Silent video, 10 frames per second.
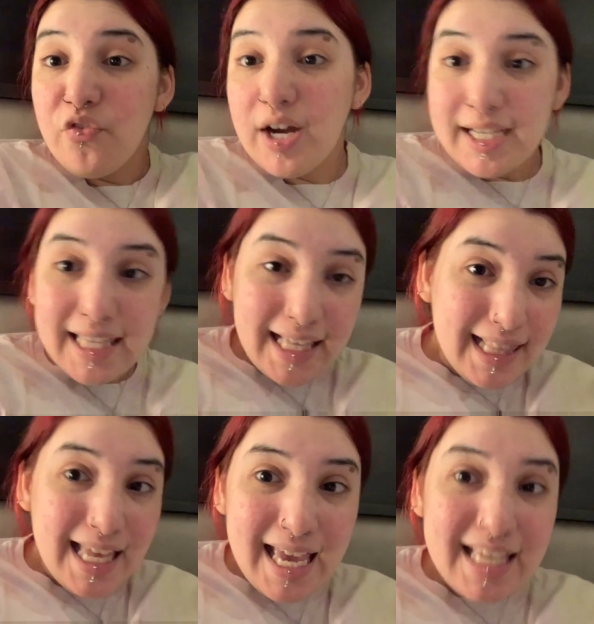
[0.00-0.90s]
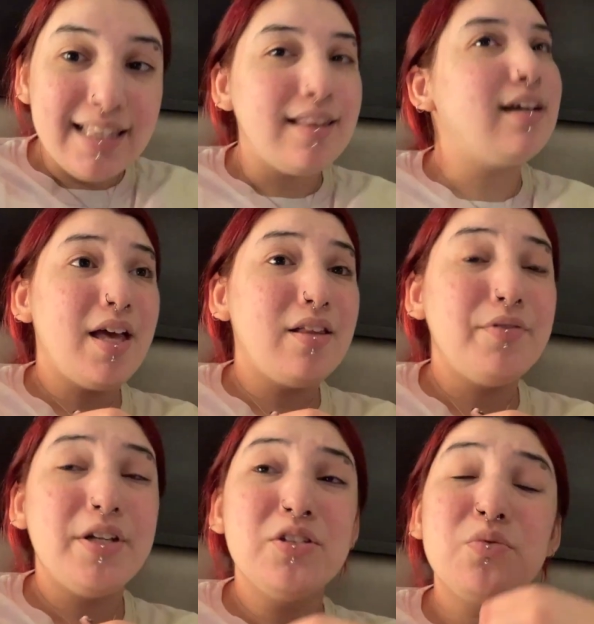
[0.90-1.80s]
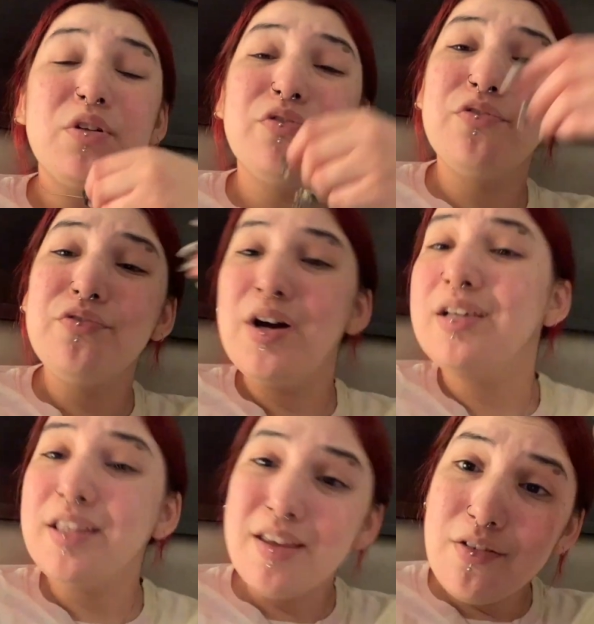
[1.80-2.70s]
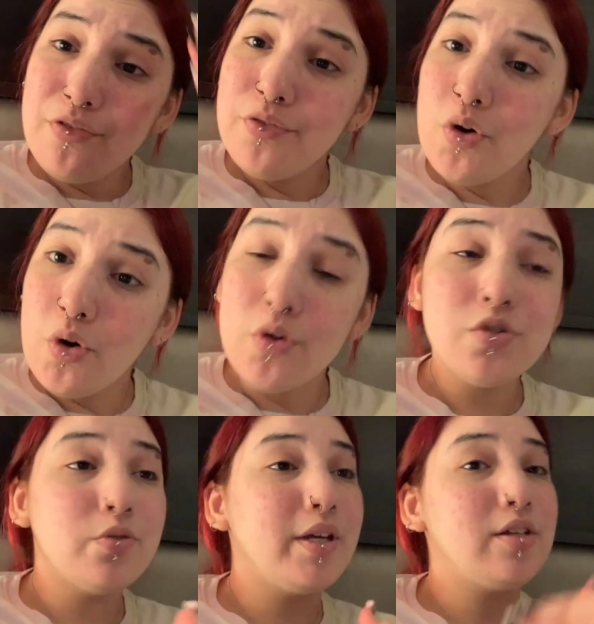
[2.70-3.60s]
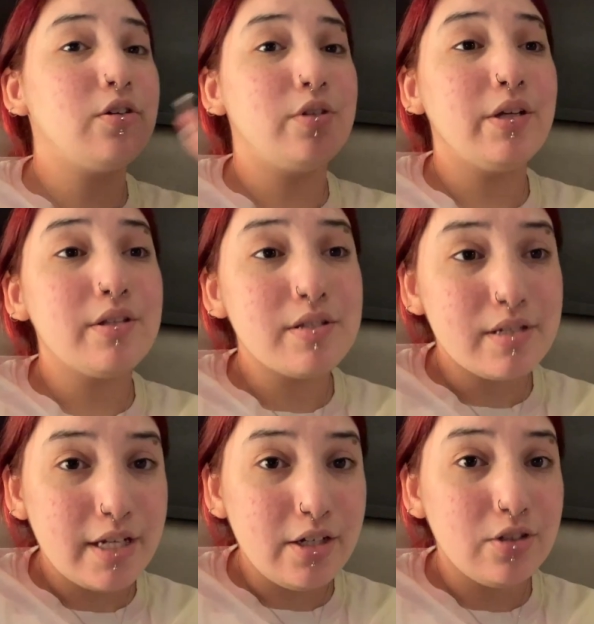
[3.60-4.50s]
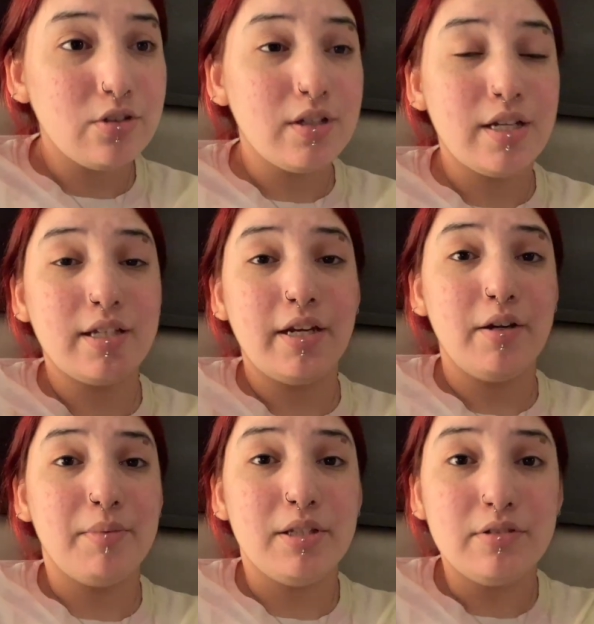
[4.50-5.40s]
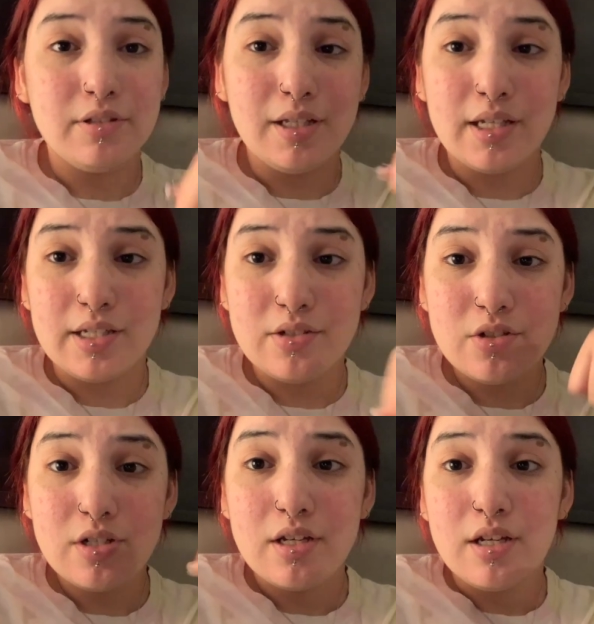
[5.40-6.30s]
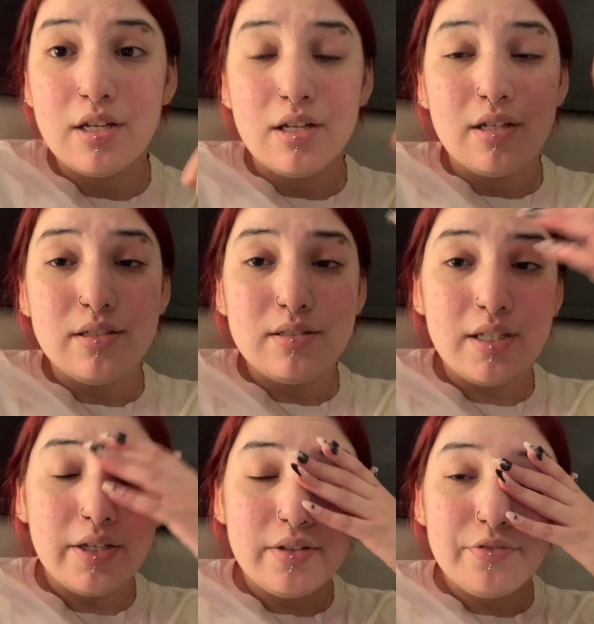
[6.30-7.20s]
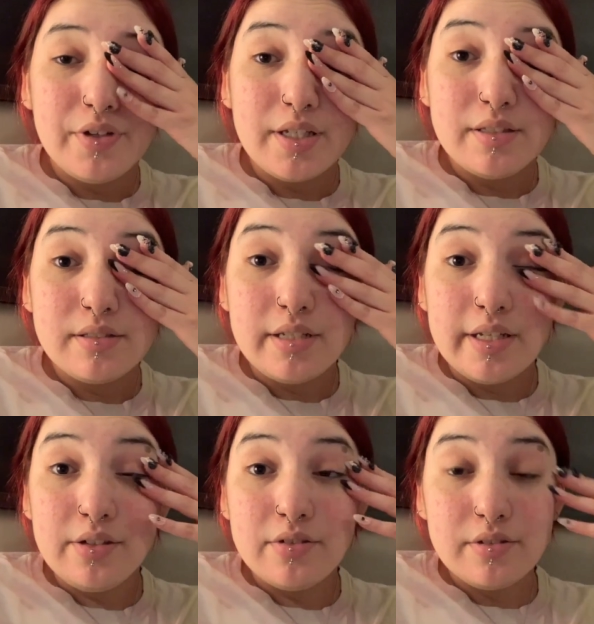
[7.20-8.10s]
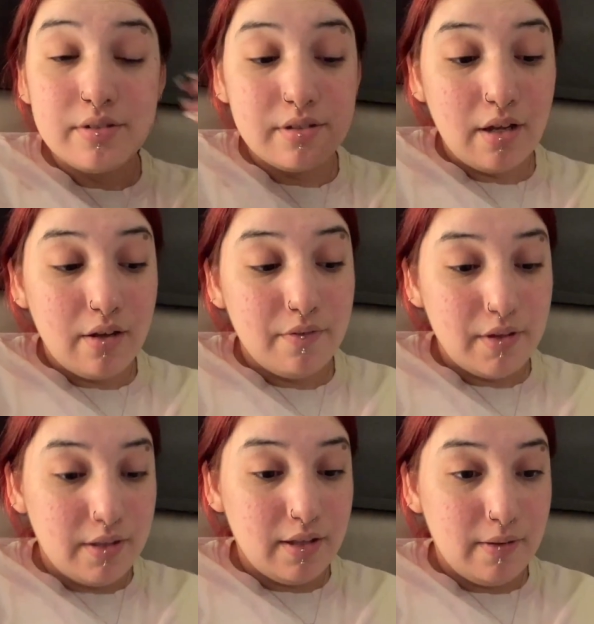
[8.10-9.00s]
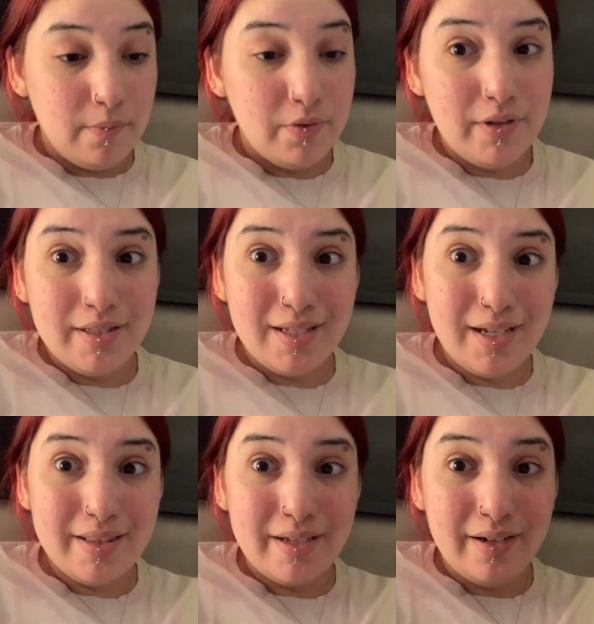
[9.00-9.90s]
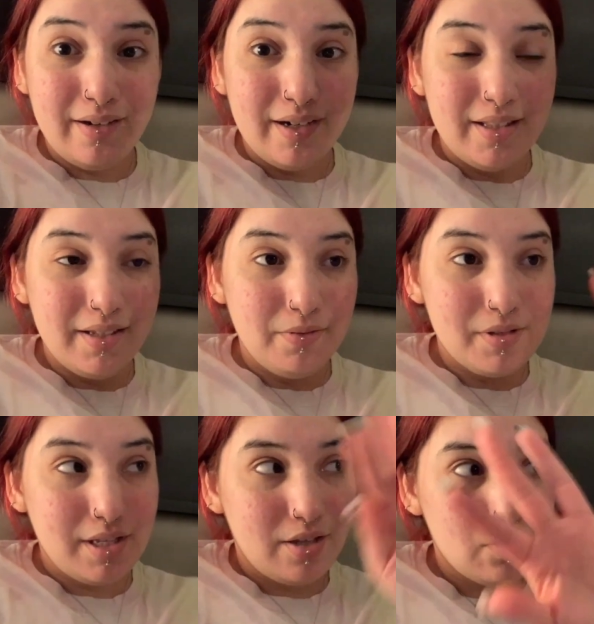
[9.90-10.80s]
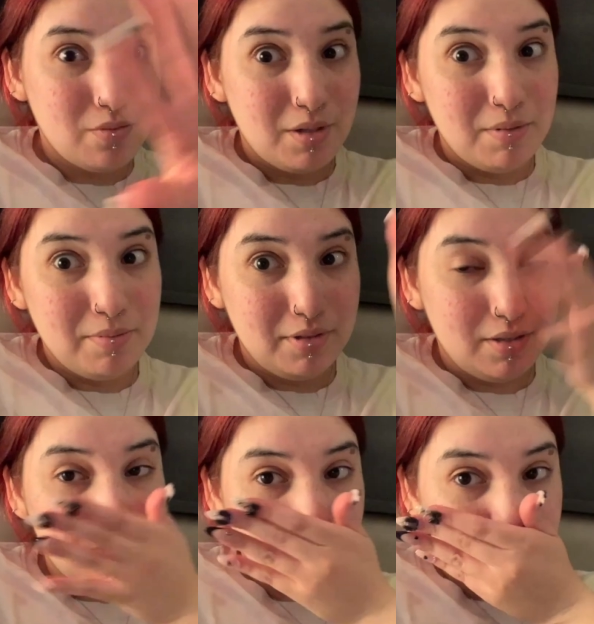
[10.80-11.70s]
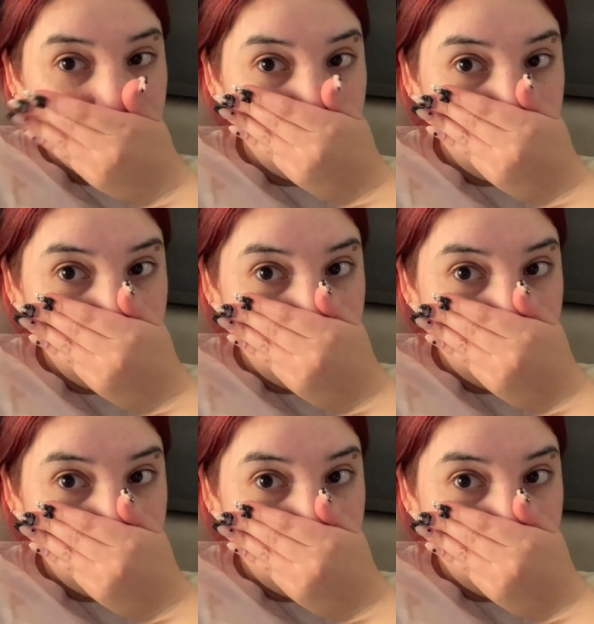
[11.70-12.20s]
fucking late. The elevators were fucking full. So we had to go down the stairs. So I had to carry my little luggage down the fucking stairs and stuff. And then we finally got there, and there was like so many people, and I was like, ooh.